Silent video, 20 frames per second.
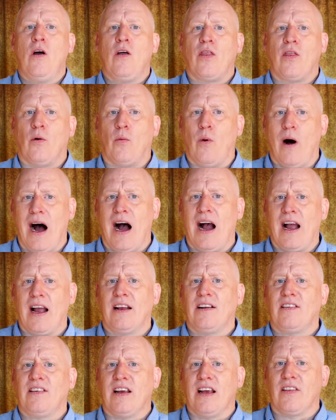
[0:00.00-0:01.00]
The
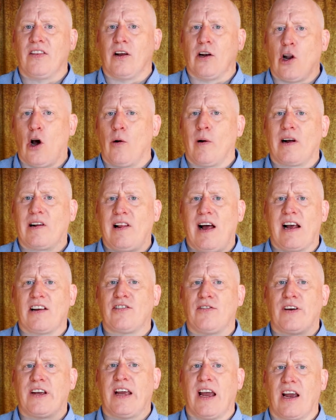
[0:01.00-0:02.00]
wines in the lower
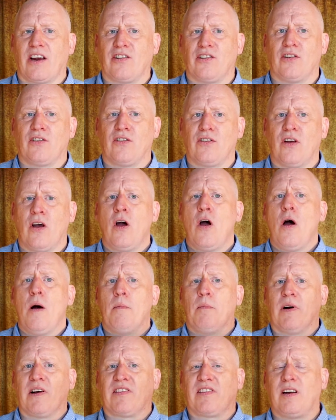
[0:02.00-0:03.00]
classifications
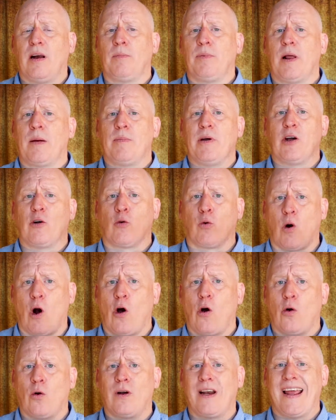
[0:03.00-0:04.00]
must simply be
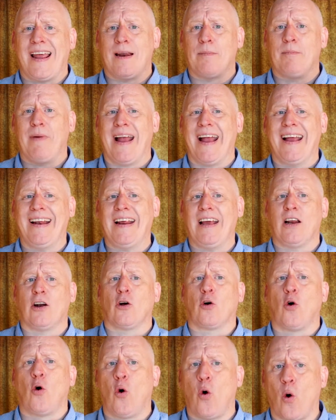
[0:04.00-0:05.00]
grown and made in
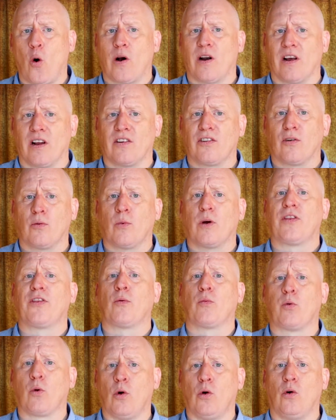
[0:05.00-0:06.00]
accordance with the
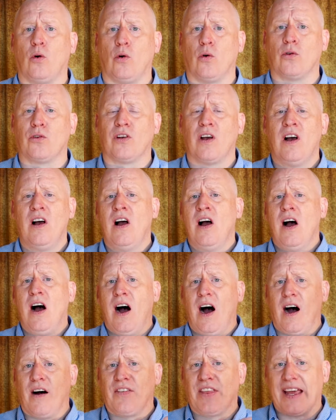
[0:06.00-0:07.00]
rules
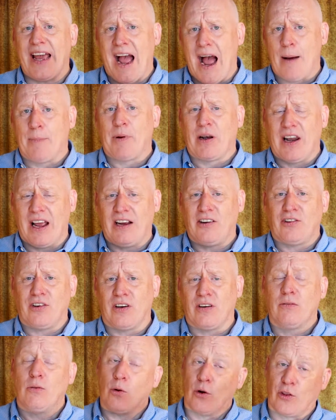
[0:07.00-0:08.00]
of the
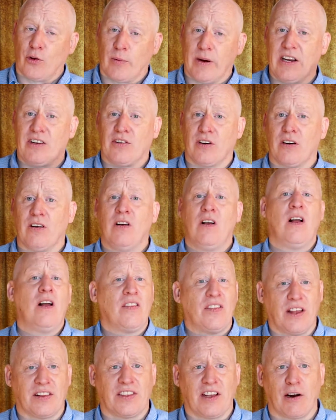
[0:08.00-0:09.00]
appellation or the region
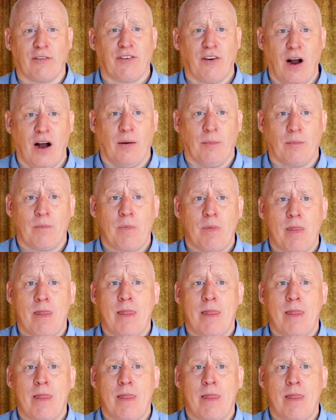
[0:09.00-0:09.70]
that they're from.